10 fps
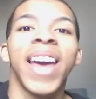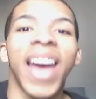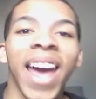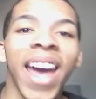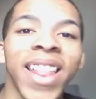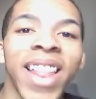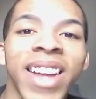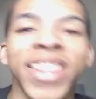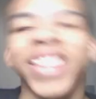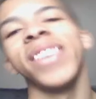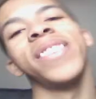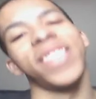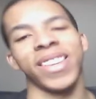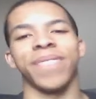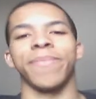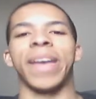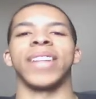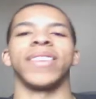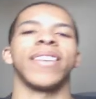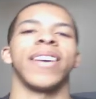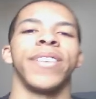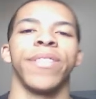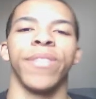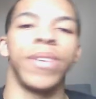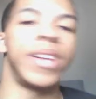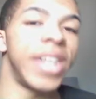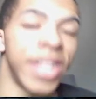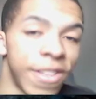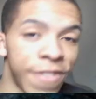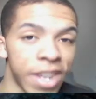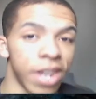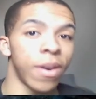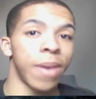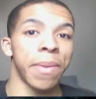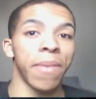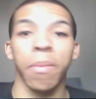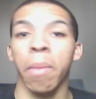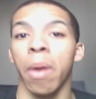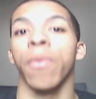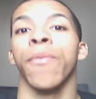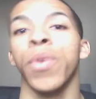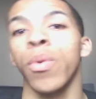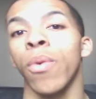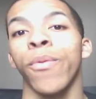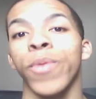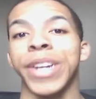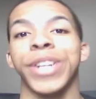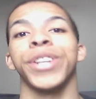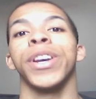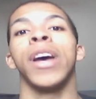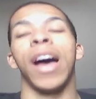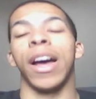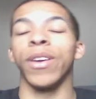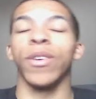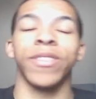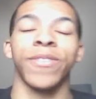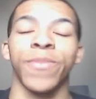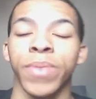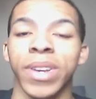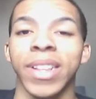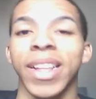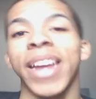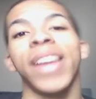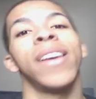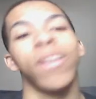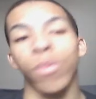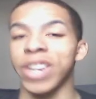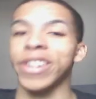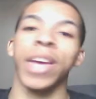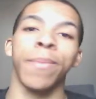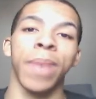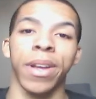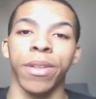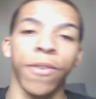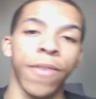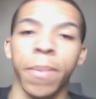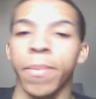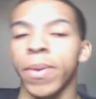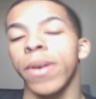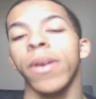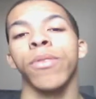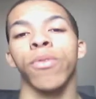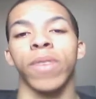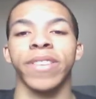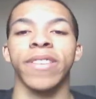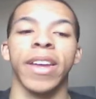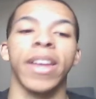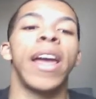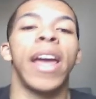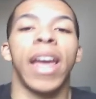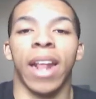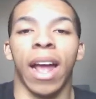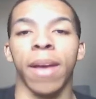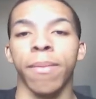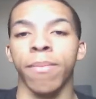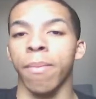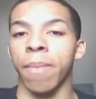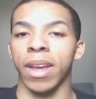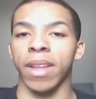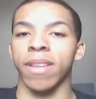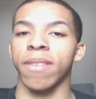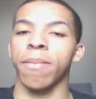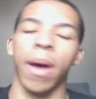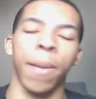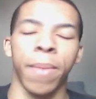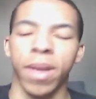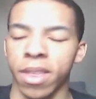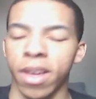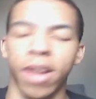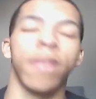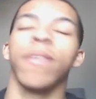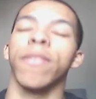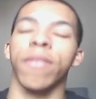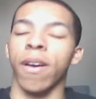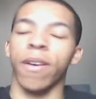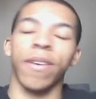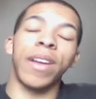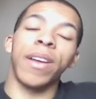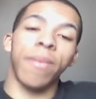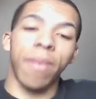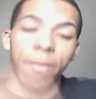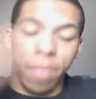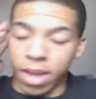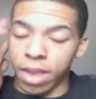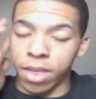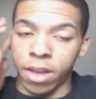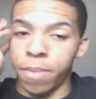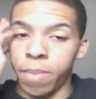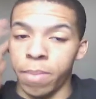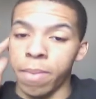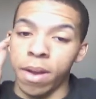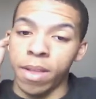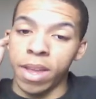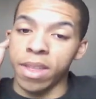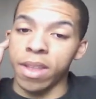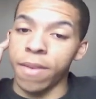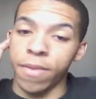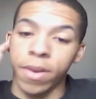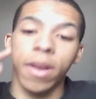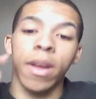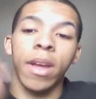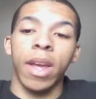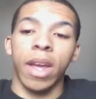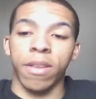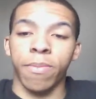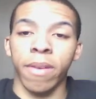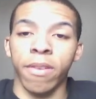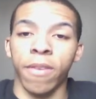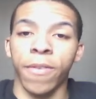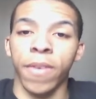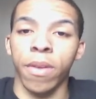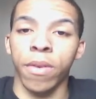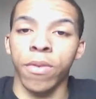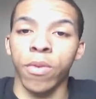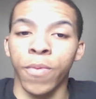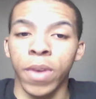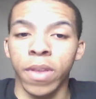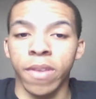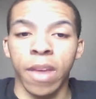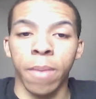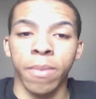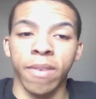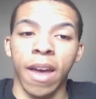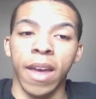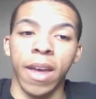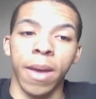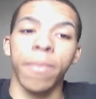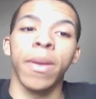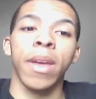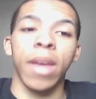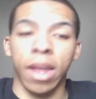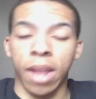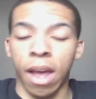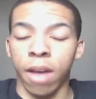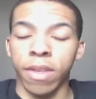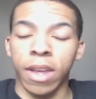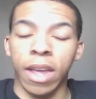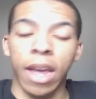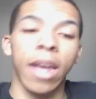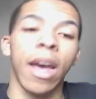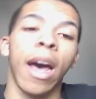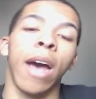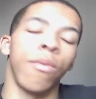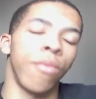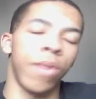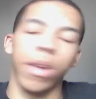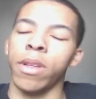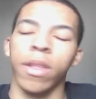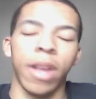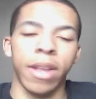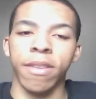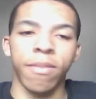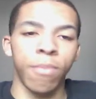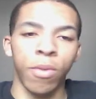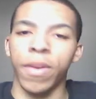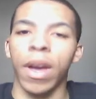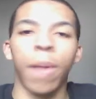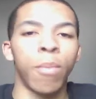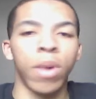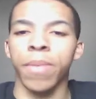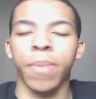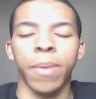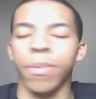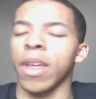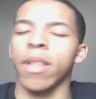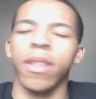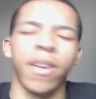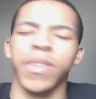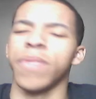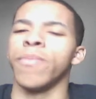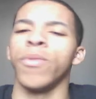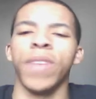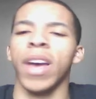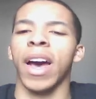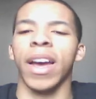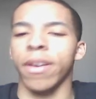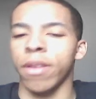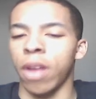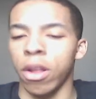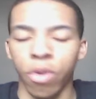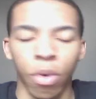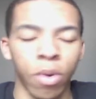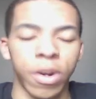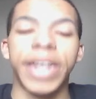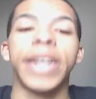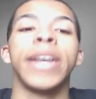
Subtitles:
Hey legends, this is Magnus. How you doing? In this video, I'm giving my review of Wish. I know it's pretty late. Wish came out in November 22nd, and I'm making this about a month later. Sorry, but I thought it'd be better late than never, especially for those who feel the same as I am. And out the gate, I really like this movie. I'm one of the people that love this movie. I adore it.